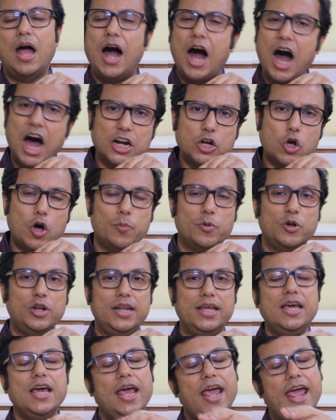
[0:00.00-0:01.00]

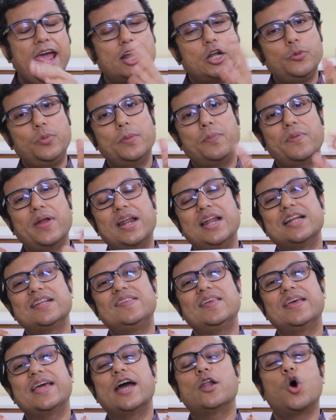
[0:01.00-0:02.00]
Uncommonly, ectopic
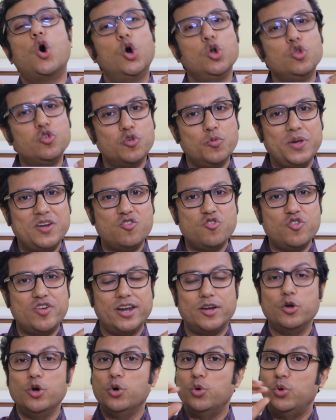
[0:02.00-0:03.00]
pregnancy can also be treated